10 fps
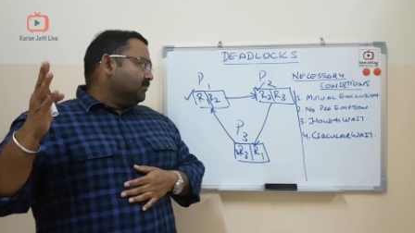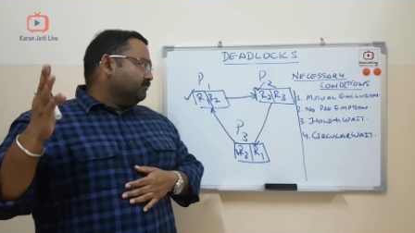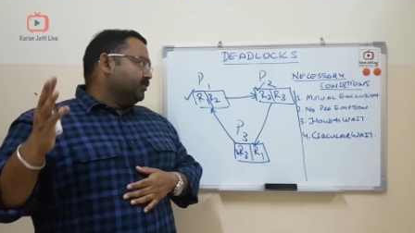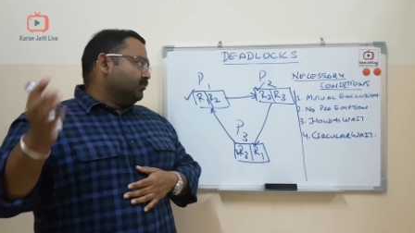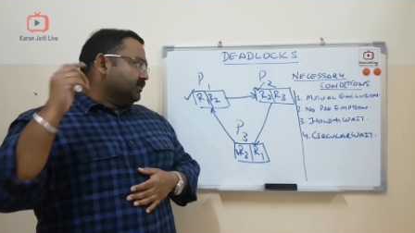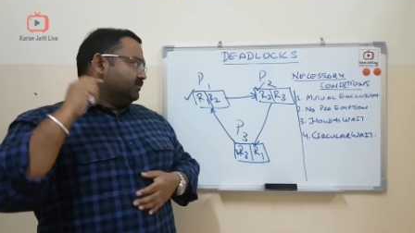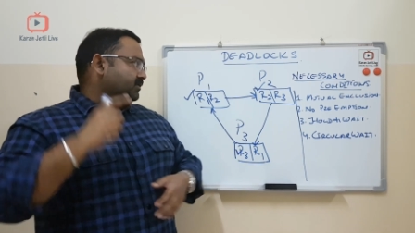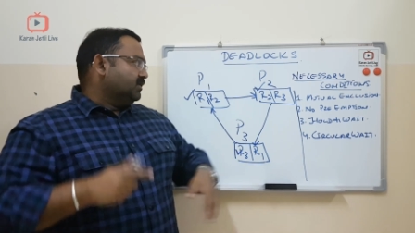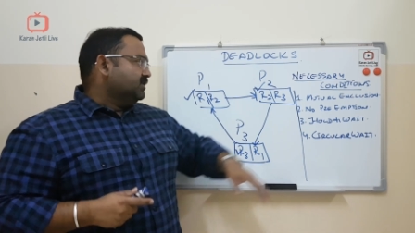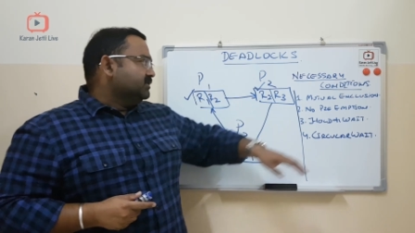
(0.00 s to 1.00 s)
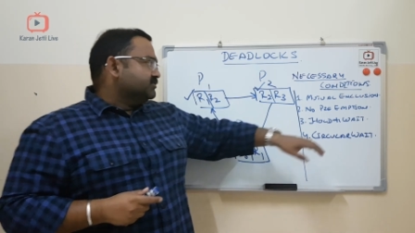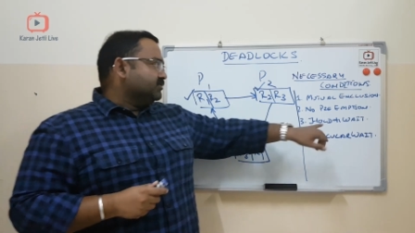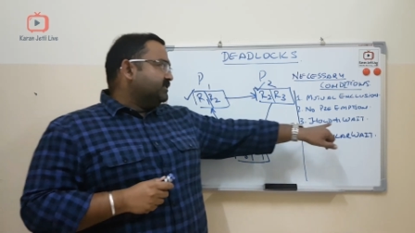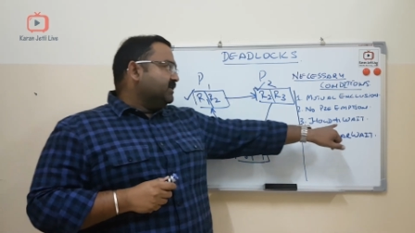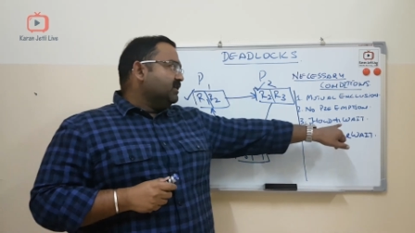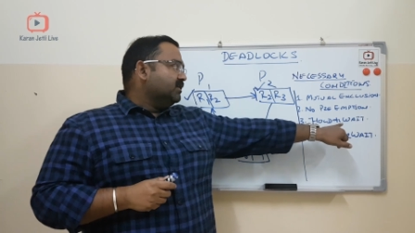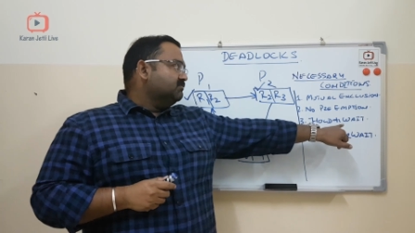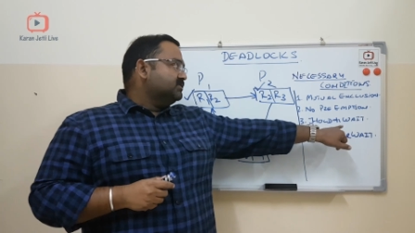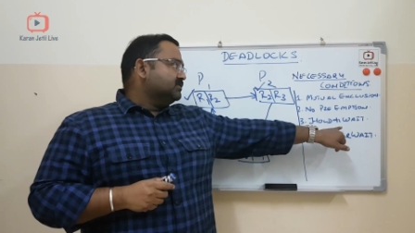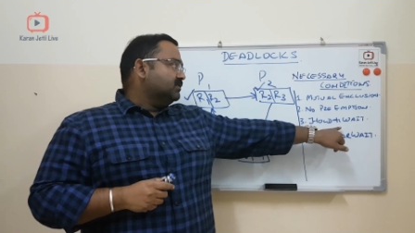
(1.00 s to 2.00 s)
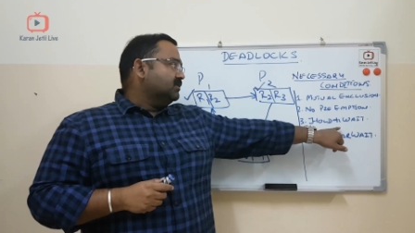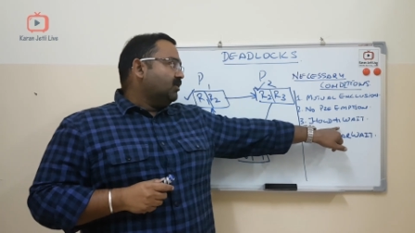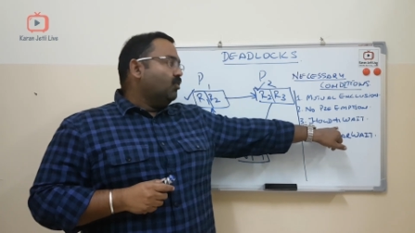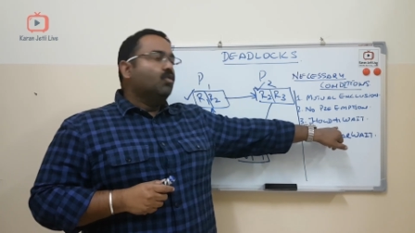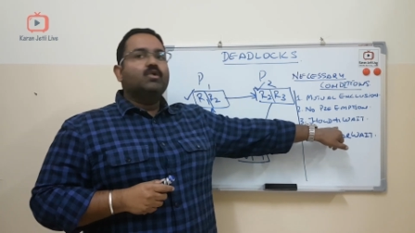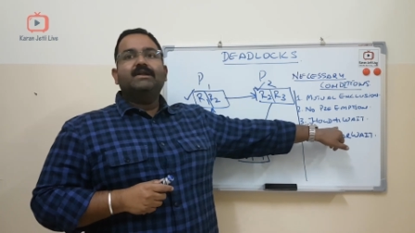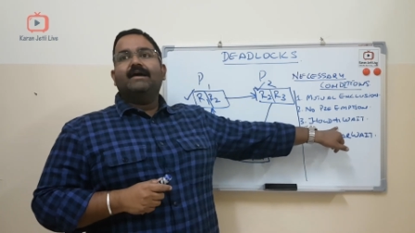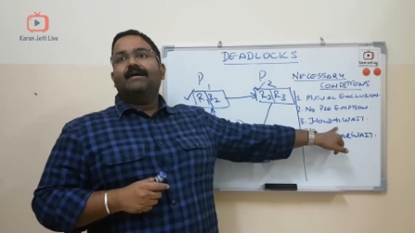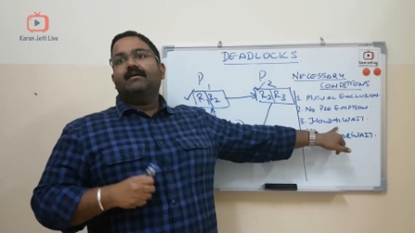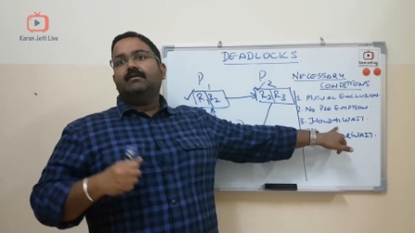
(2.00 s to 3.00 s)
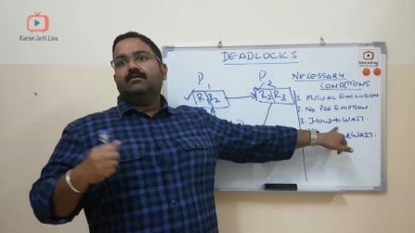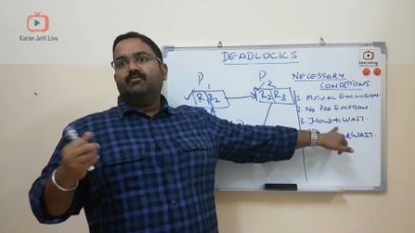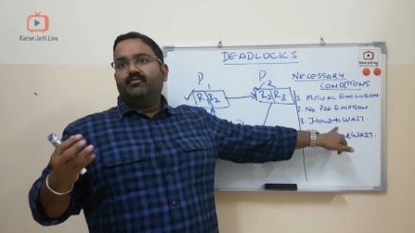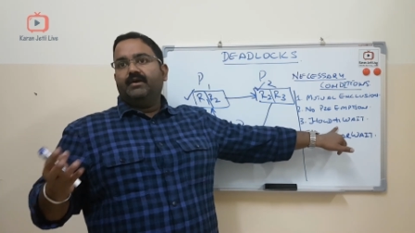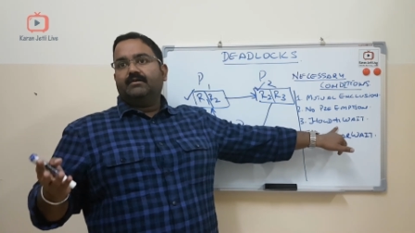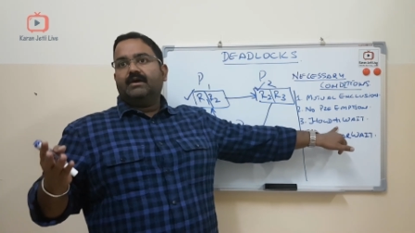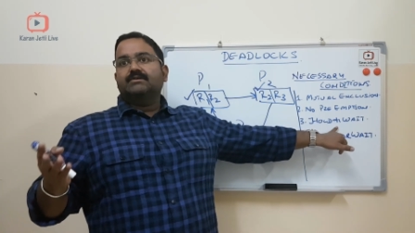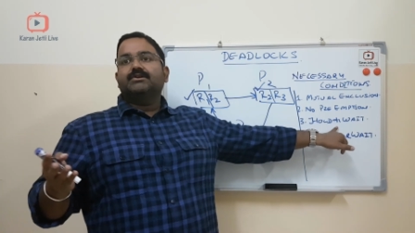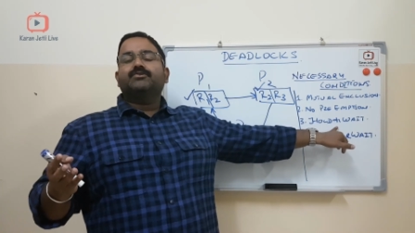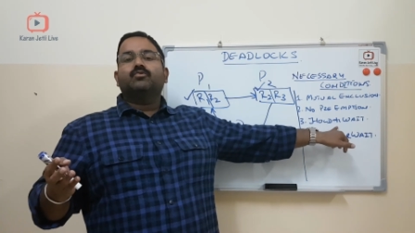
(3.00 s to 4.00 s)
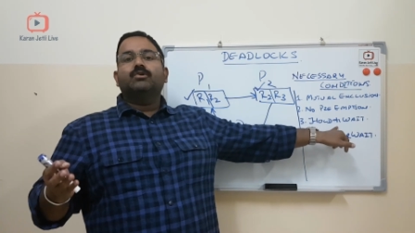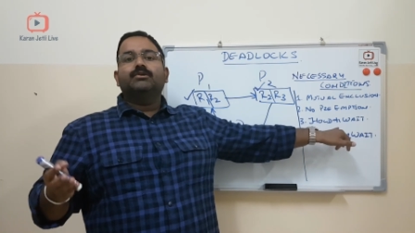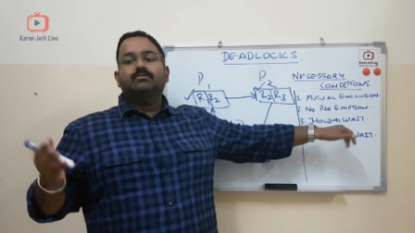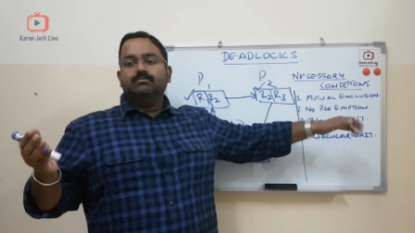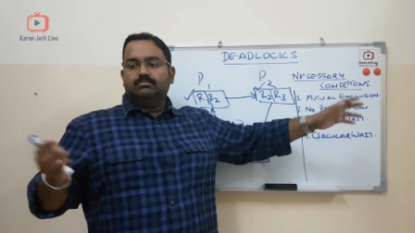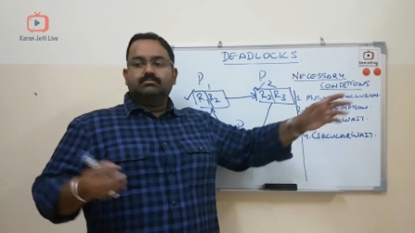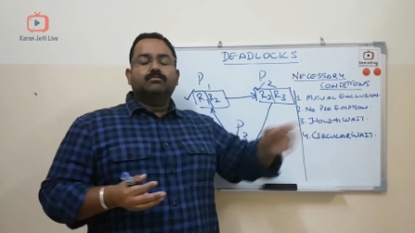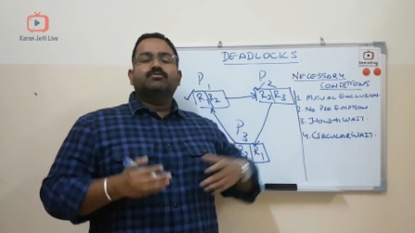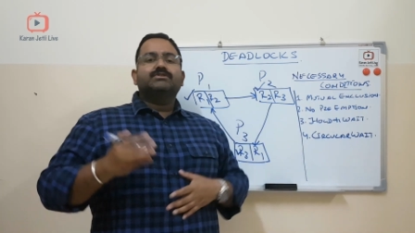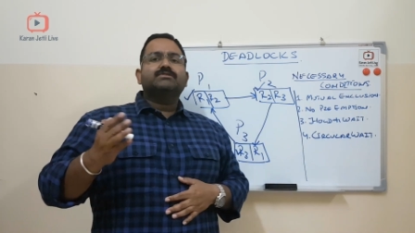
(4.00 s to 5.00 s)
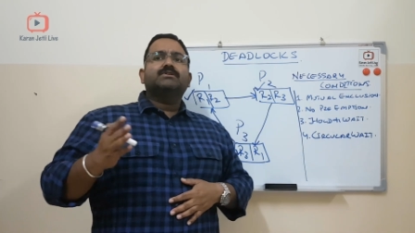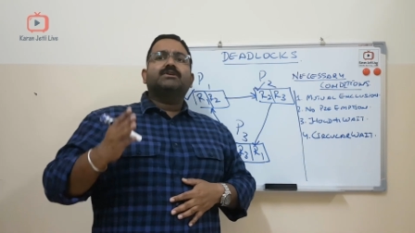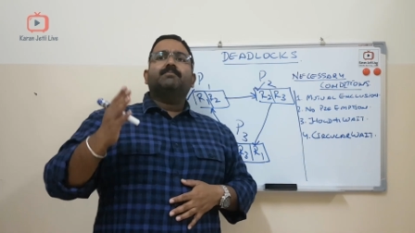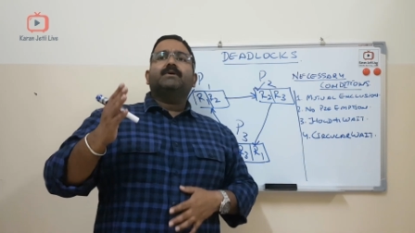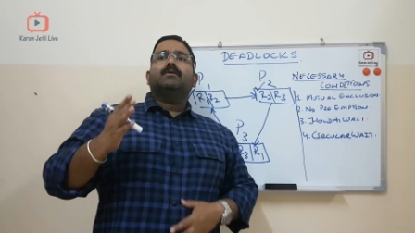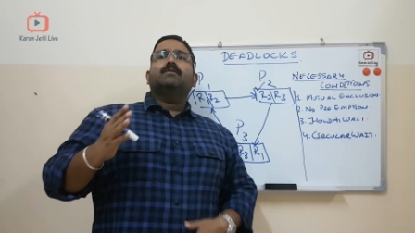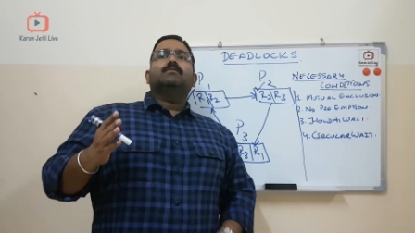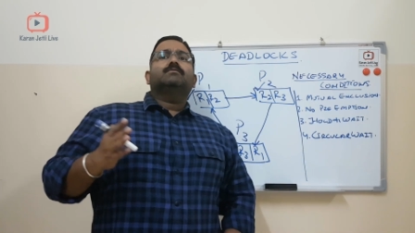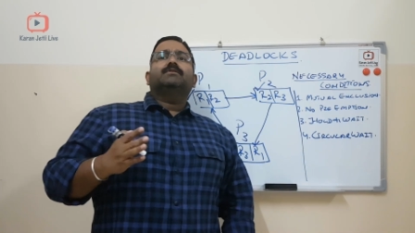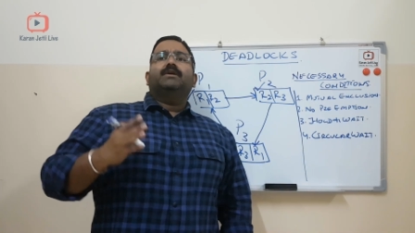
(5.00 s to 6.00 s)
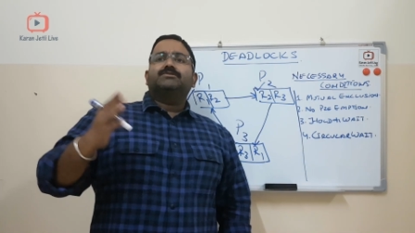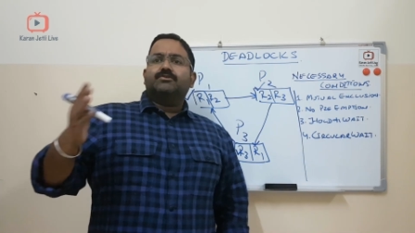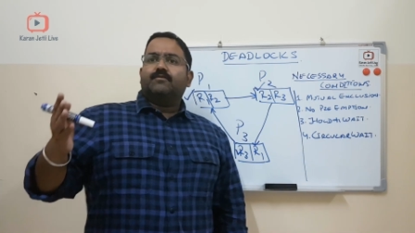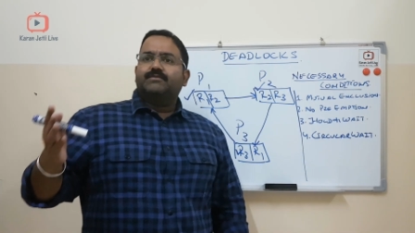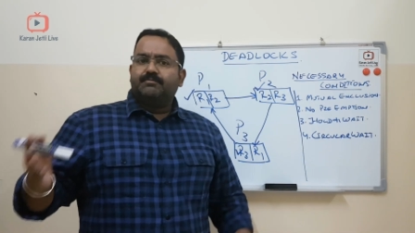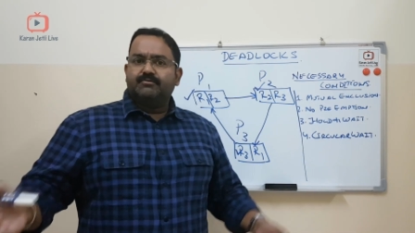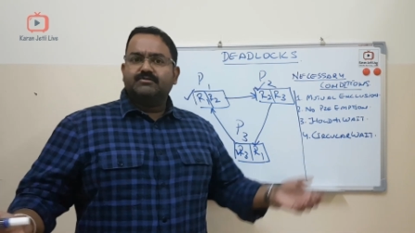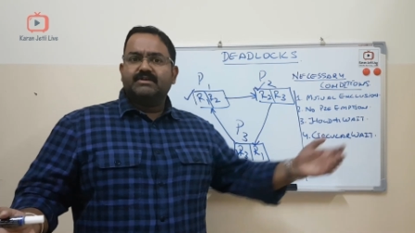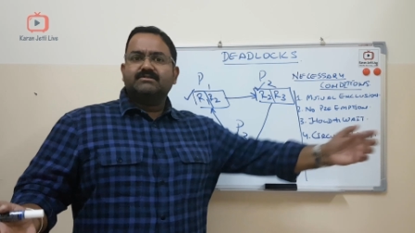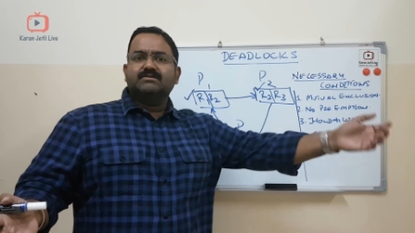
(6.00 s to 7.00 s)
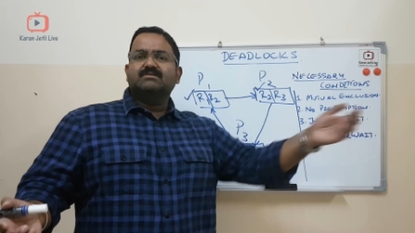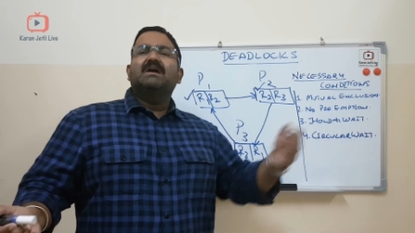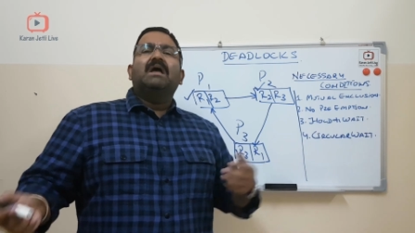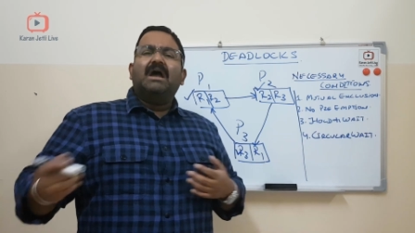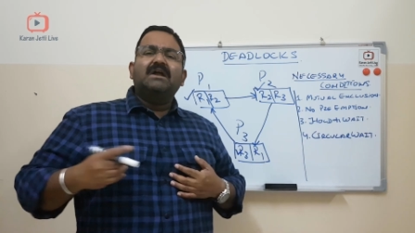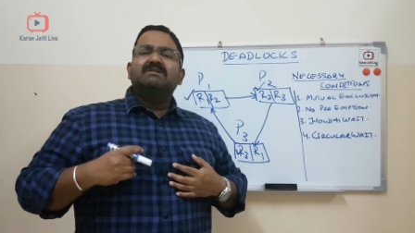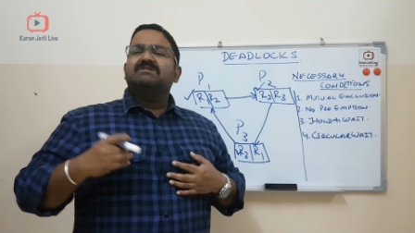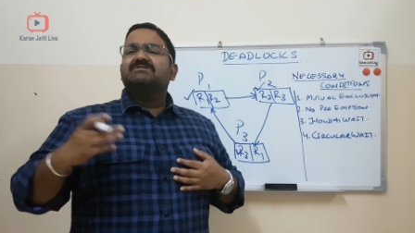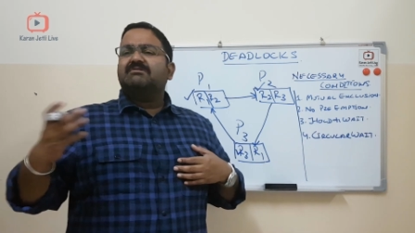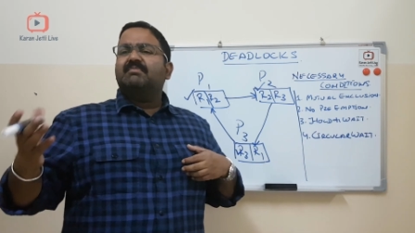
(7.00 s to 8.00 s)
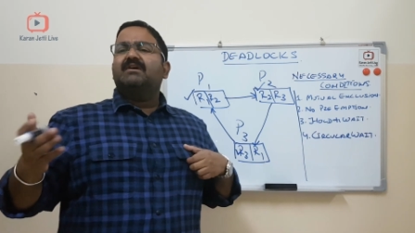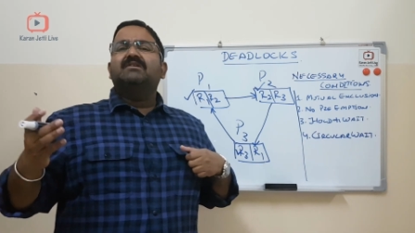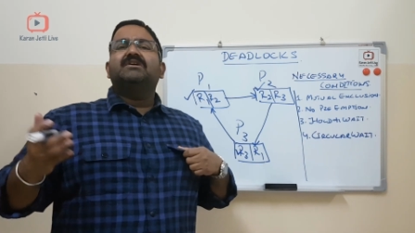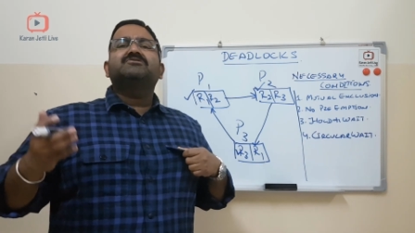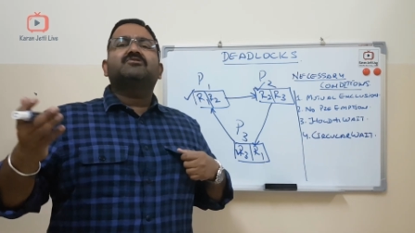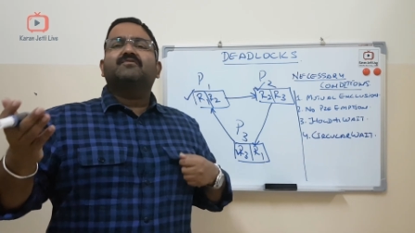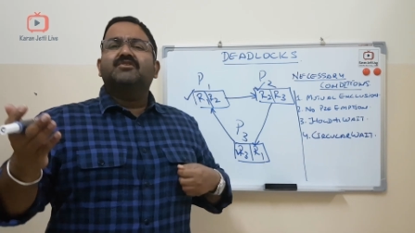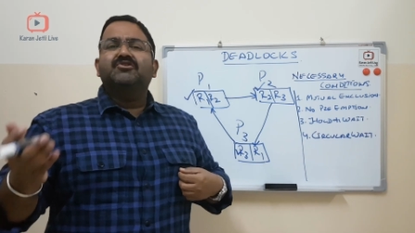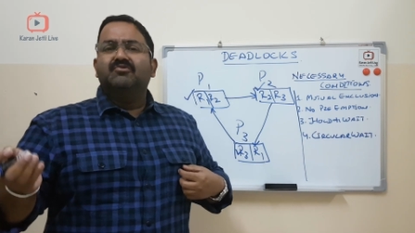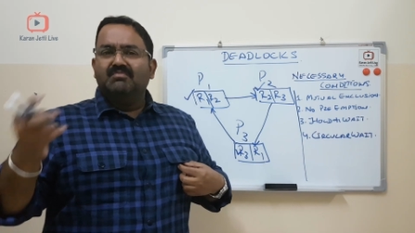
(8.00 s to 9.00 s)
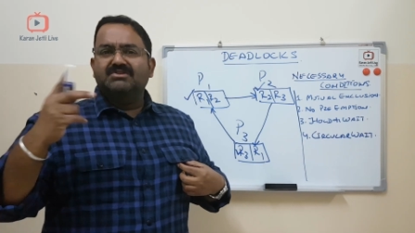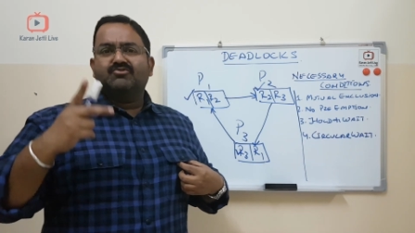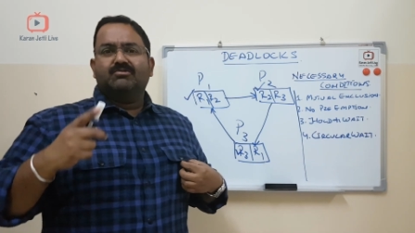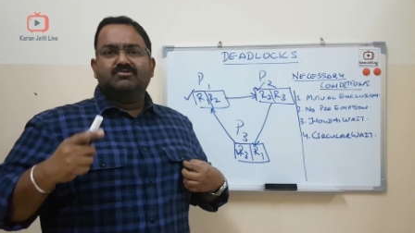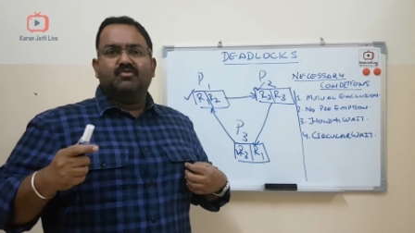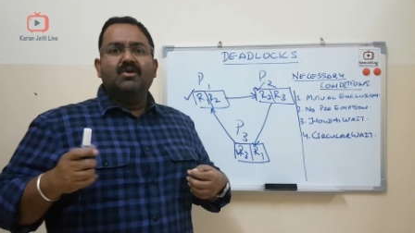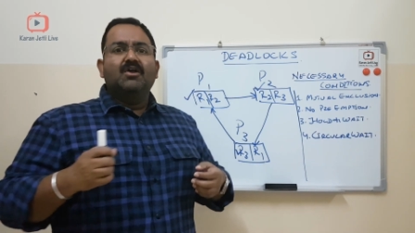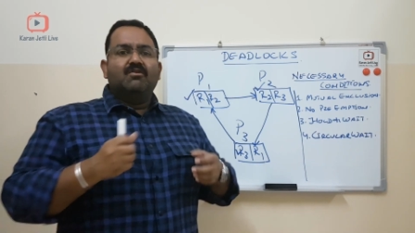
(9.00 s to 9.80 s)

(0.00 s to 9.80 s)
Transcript: broken. So then comes hold and wait. As I told you, no, this is the typical nature of the processes and it is typical nature of the humans also.